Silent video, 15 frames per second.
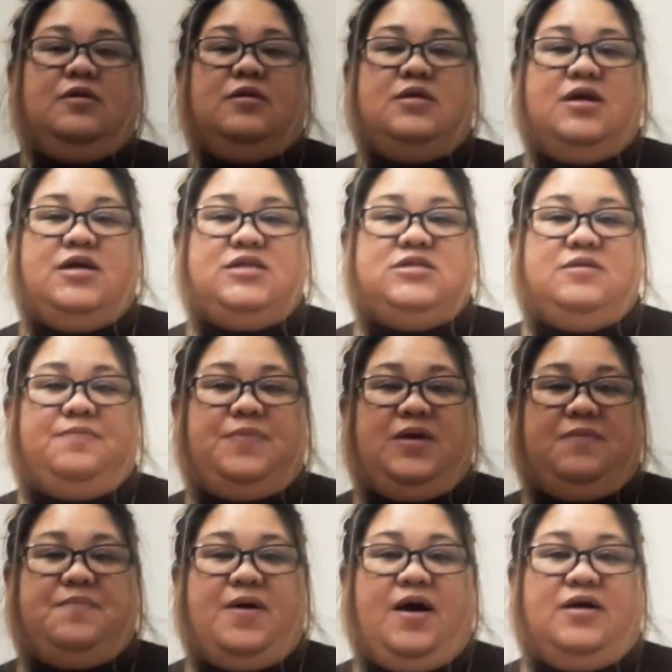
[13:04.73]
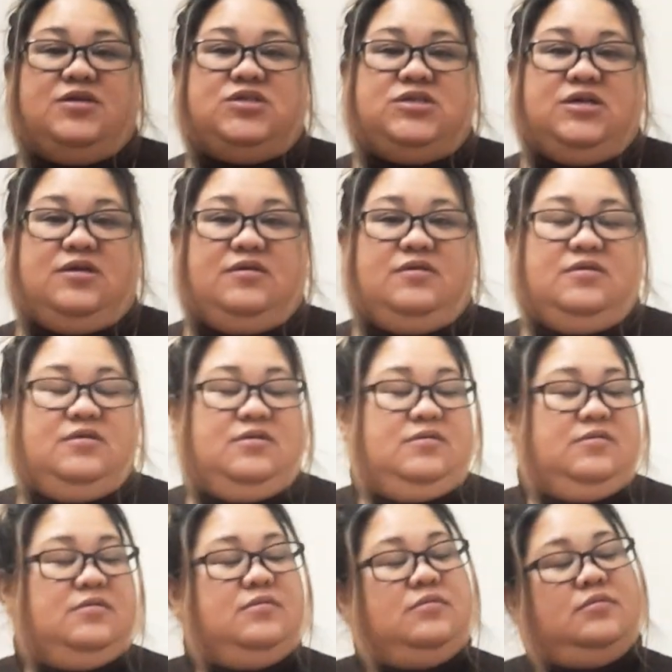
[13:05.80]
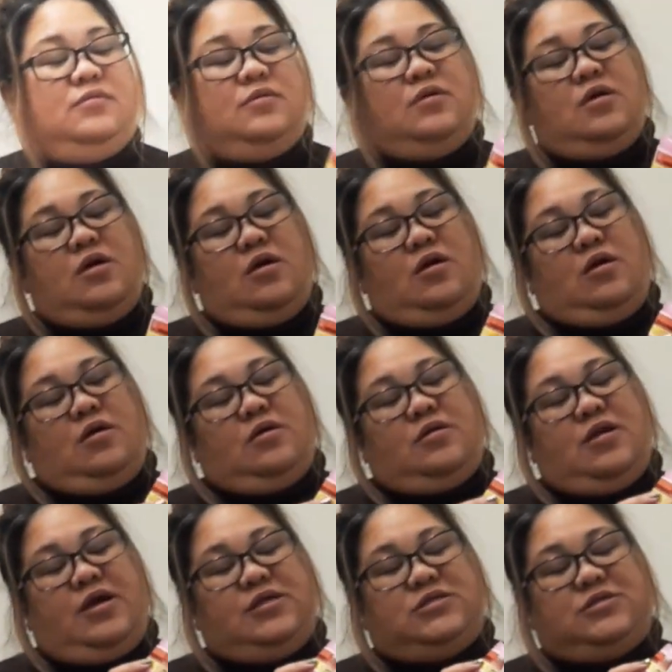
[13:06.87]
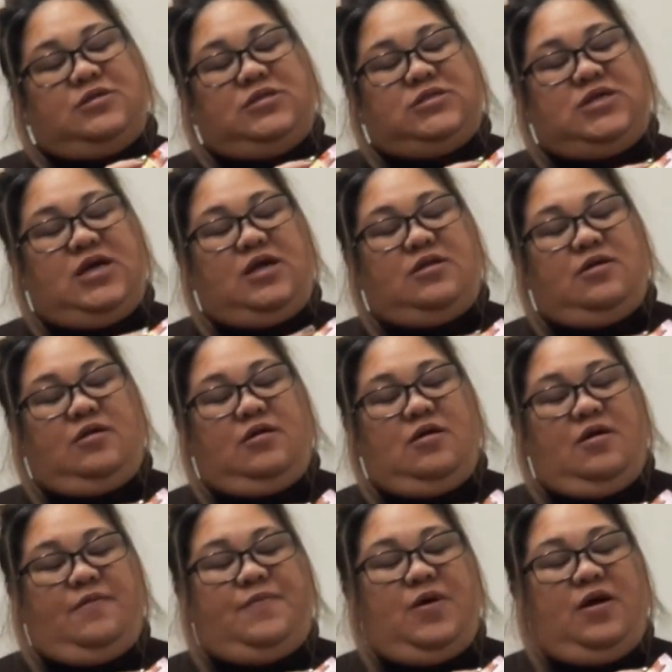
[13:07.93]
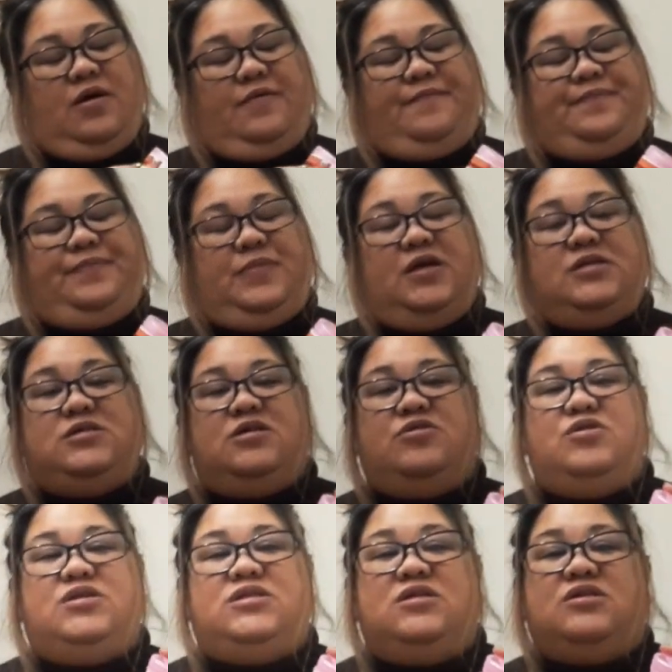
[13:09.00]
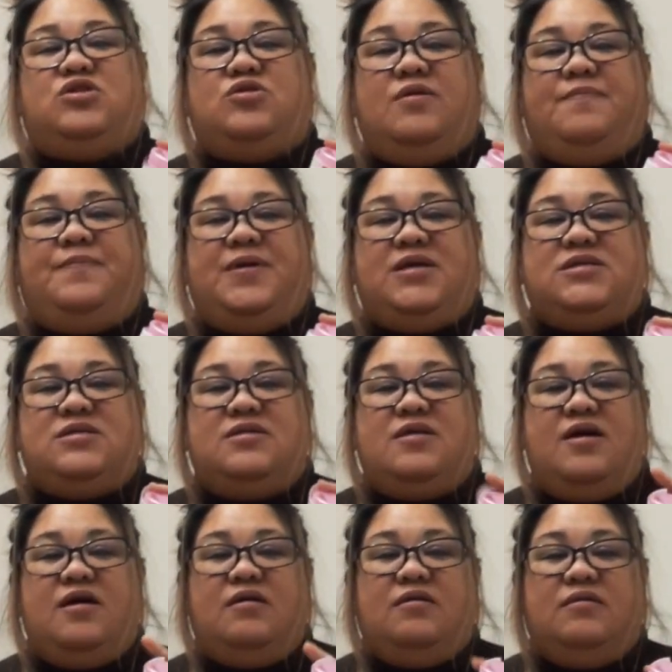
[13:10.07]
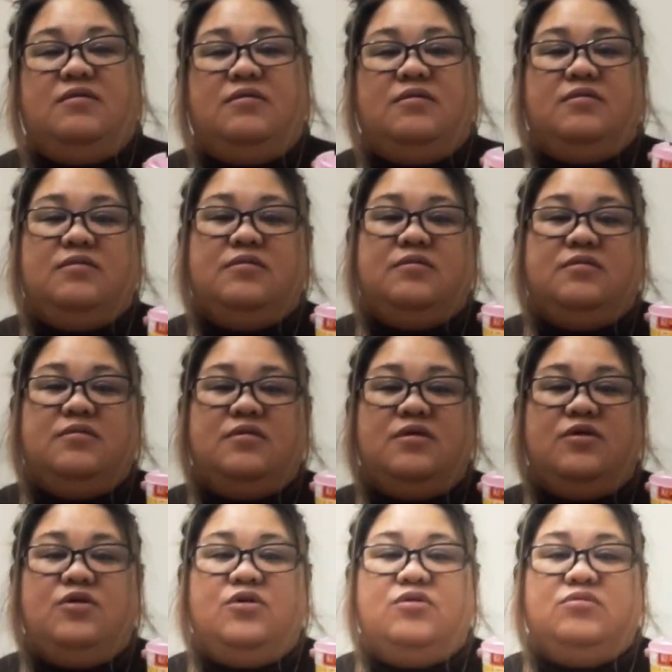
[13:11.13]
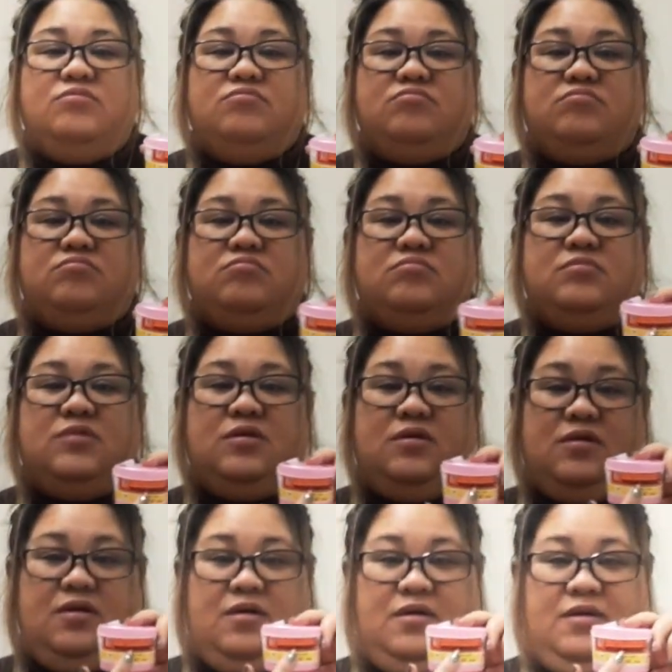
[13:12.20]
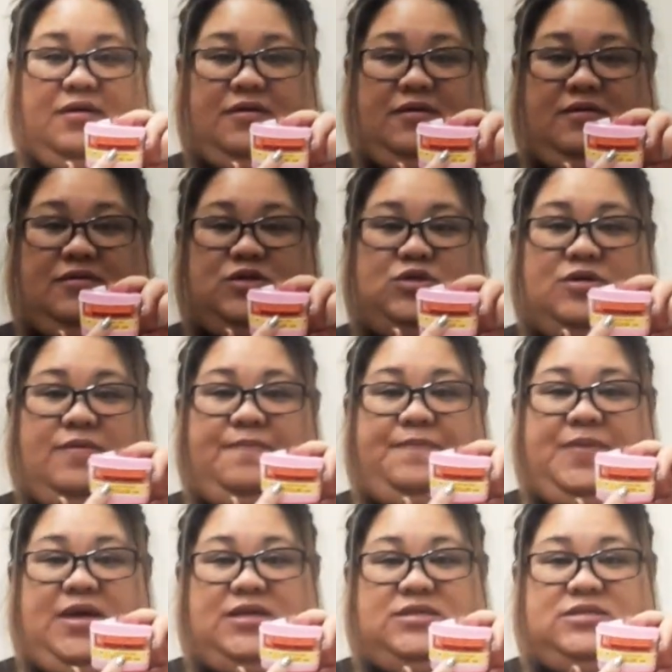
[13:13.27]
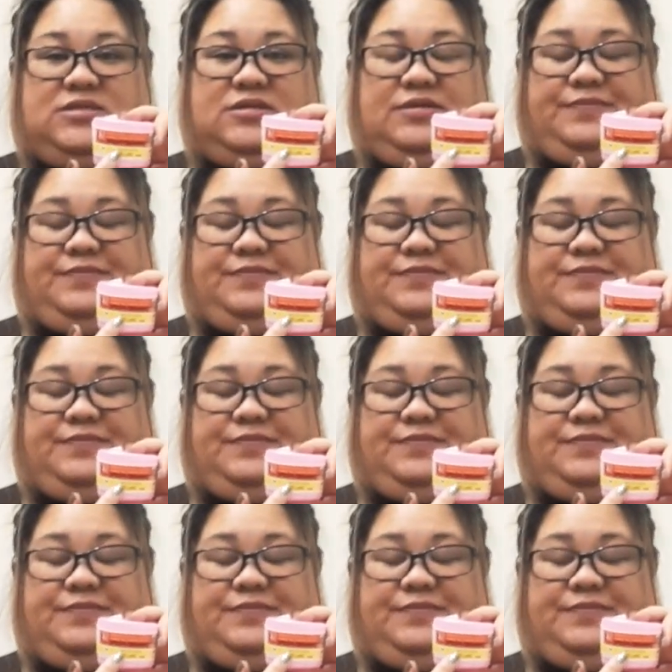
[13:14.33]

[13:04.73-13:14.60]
Nice and pink packaging. Nice container. But until you see the shrimp paste in there. There you go. Shrimp paste.